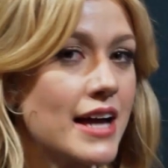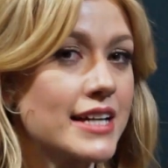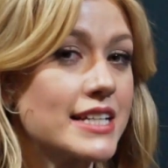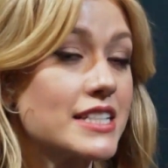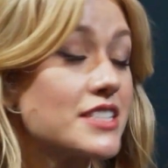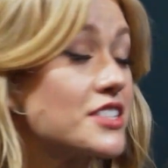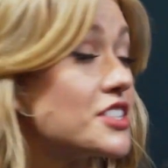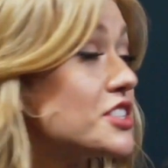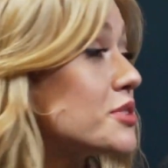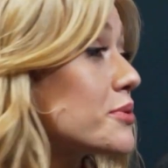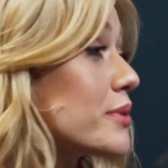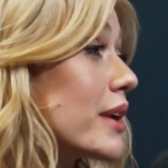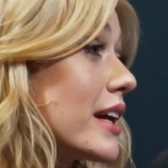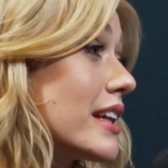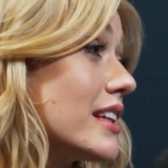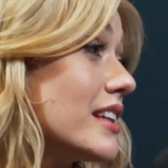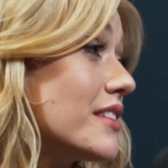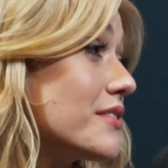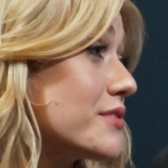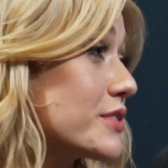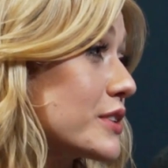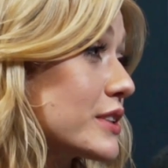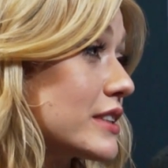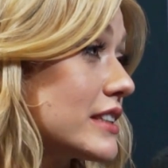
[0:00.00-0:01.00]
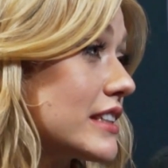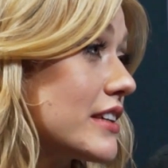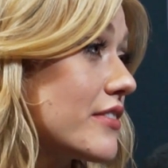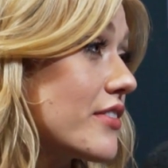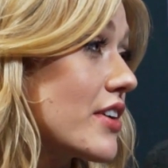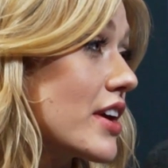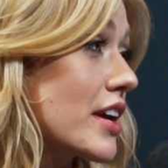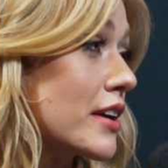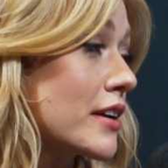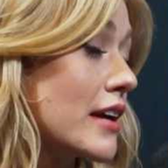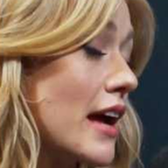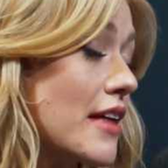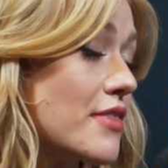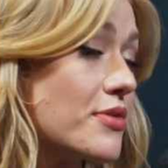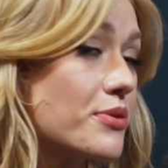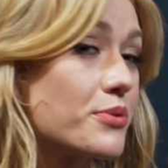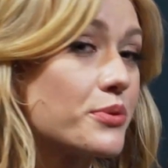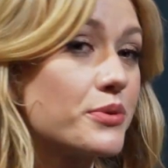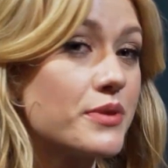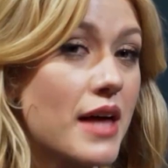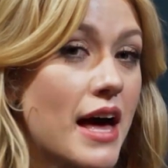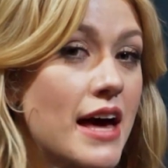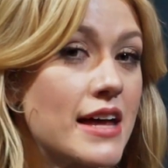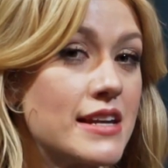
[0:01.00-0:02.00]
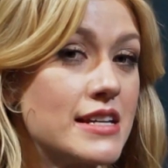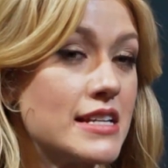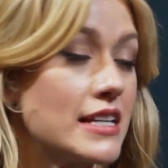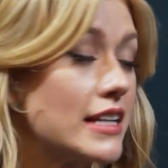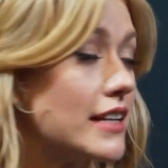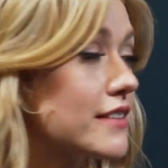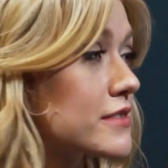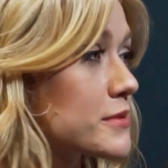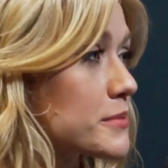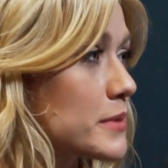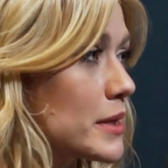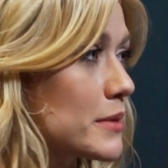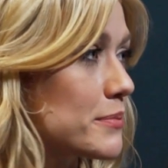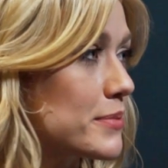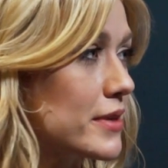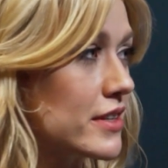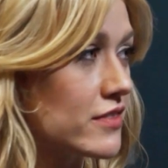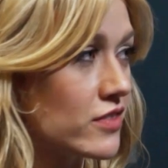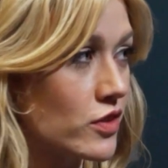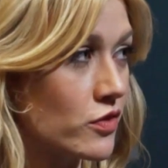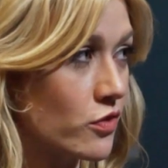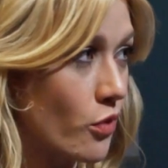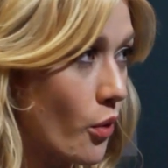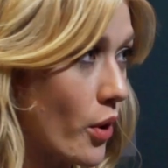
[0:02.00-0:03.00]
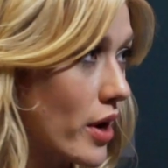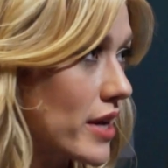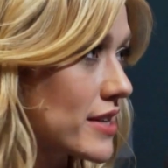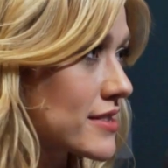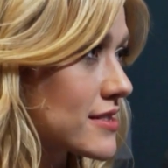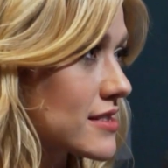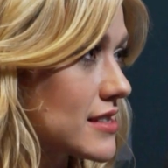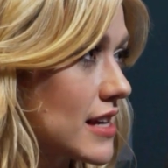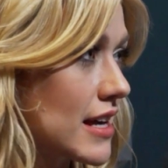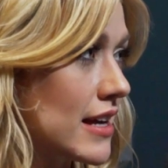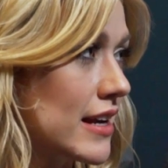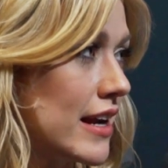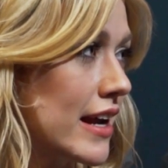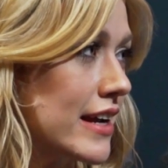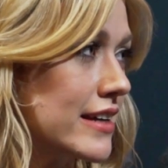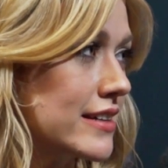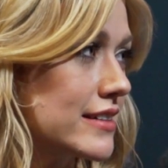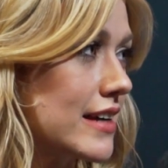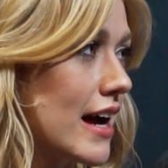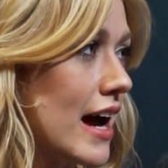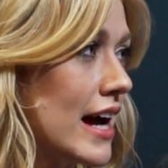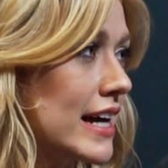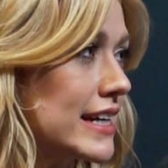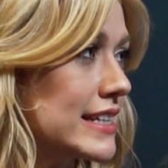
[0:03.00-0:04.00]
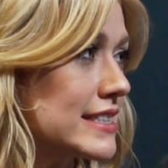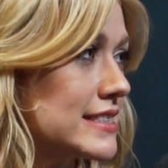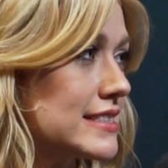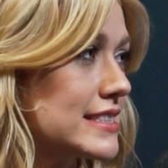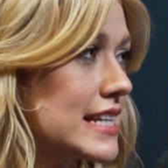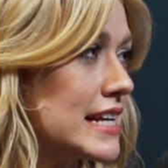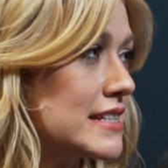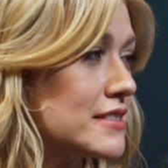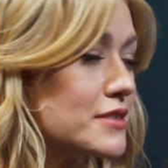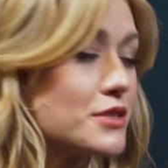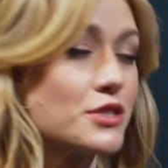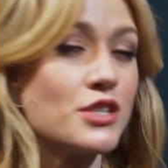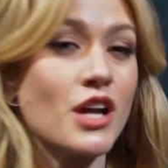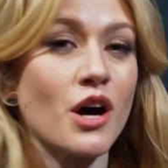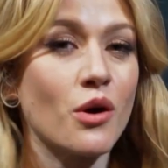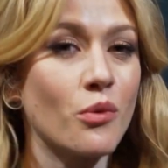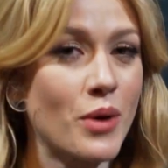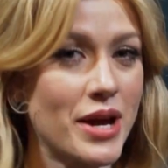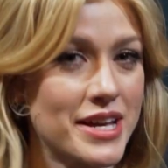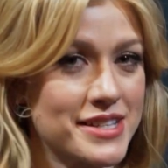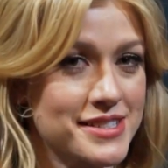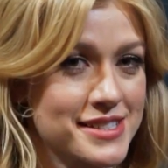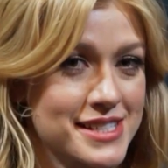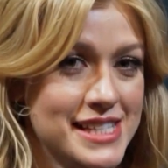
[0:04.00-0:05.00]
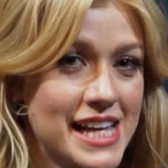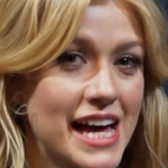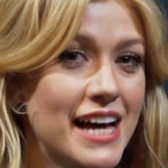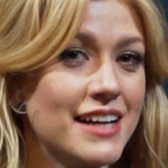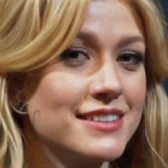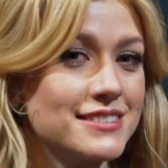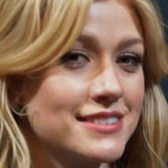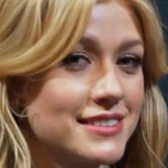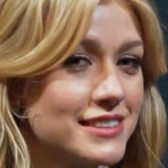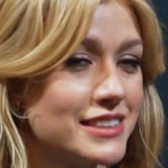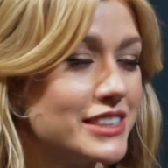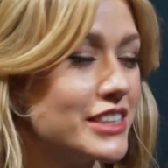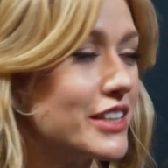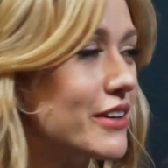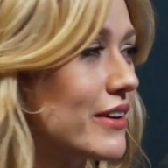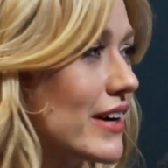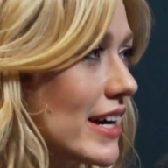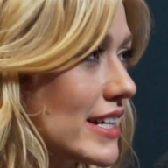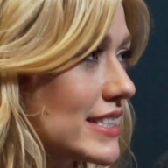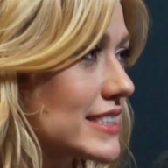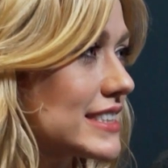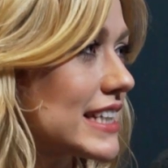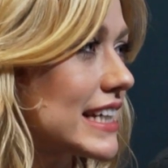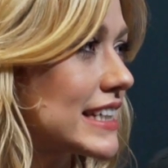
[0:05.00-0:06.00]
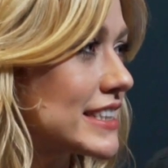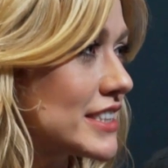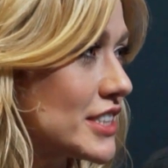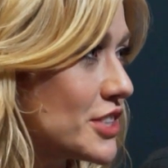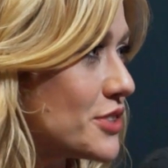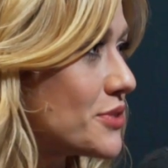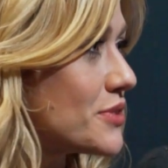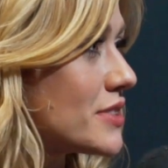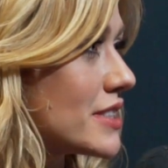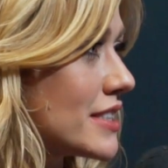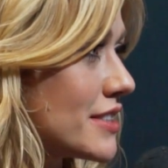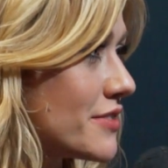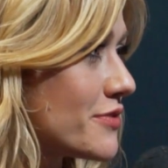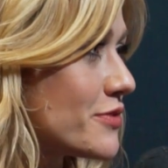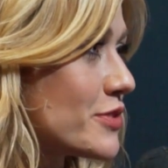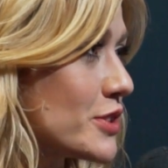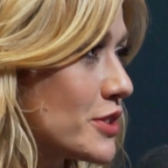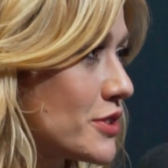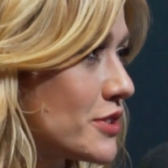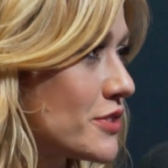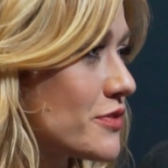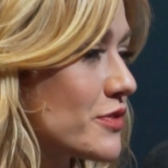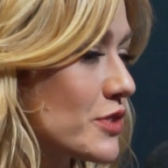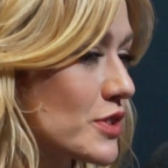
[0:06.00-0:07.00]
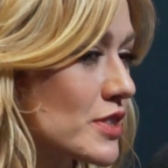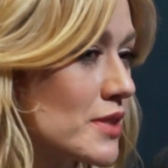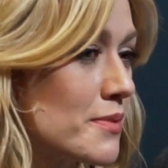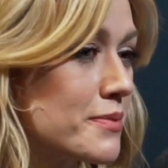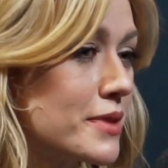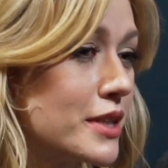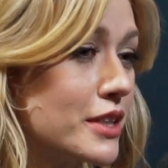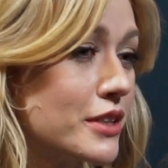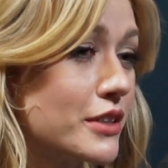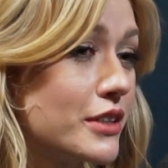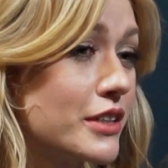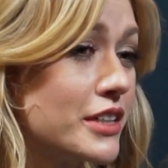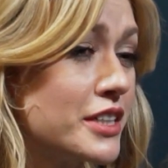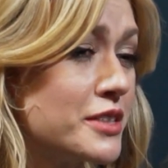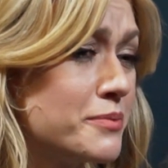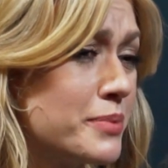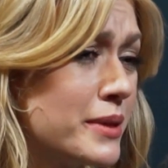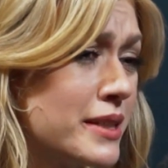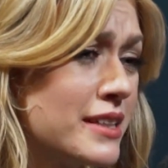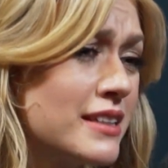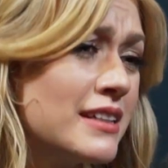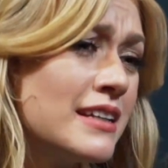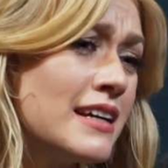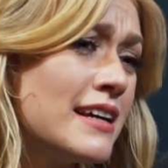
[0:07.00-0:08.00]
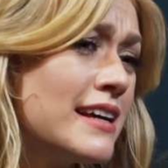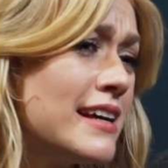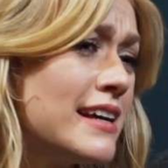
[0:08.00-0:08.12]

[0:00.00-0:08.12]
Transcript: I get to do what I love for a living, and through that, it gives me a bit of a voice, and I intend to not waste that. You know, I'd like to use it for something good. But